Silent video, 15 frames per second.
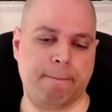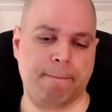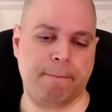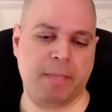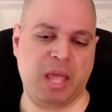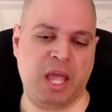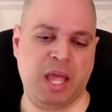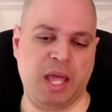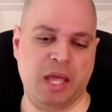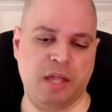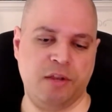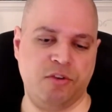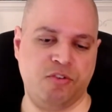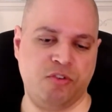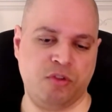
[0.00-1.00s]

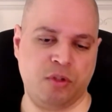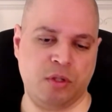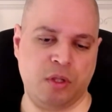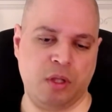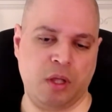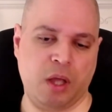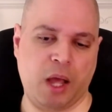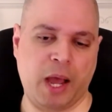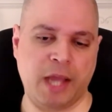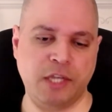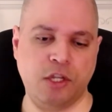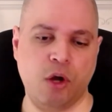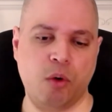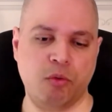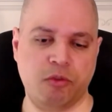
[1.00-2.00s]
And I
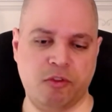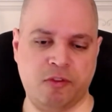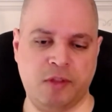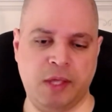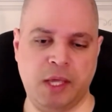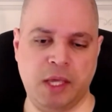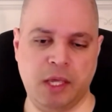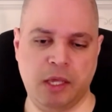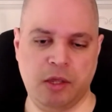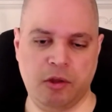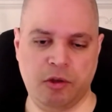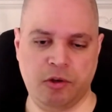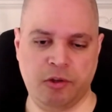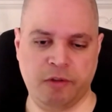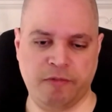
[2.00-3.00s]
don't see
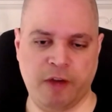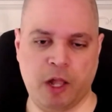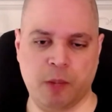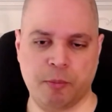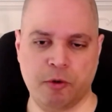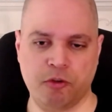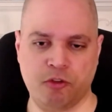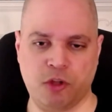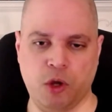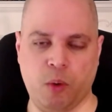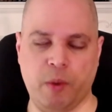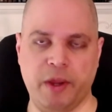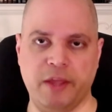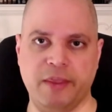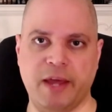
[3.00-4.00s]
developers
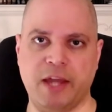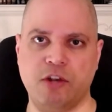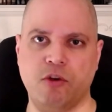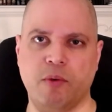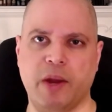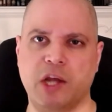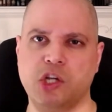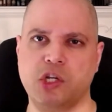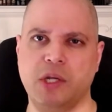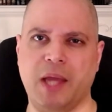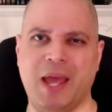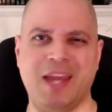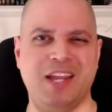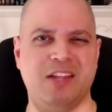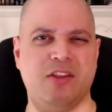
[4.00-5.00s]
going in that direction
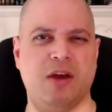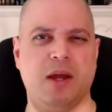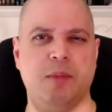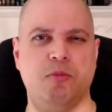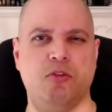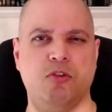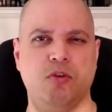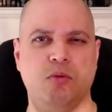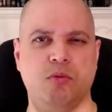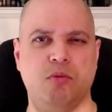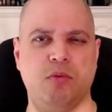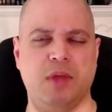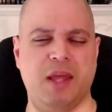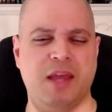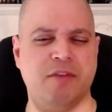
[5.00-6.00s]
anytime soon,
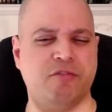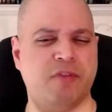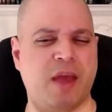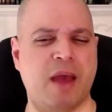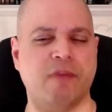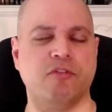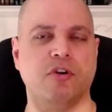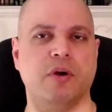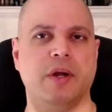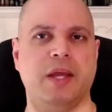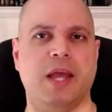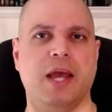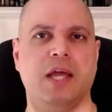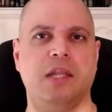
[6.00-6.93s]
if ever again.